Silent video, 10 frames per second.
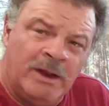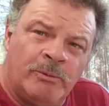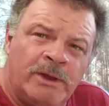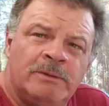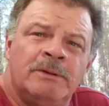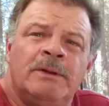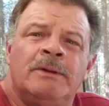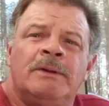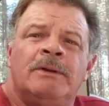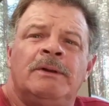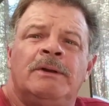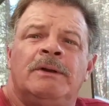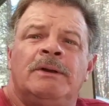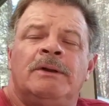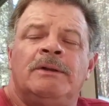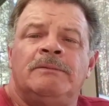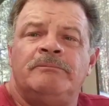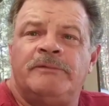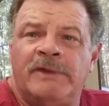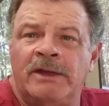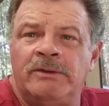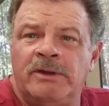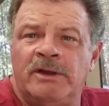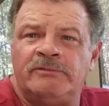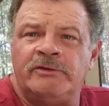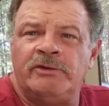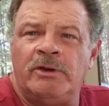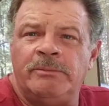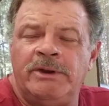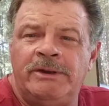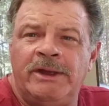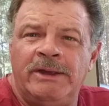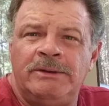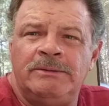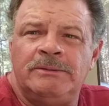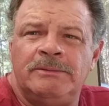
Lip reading: Anyway, thank you guys for joining me today.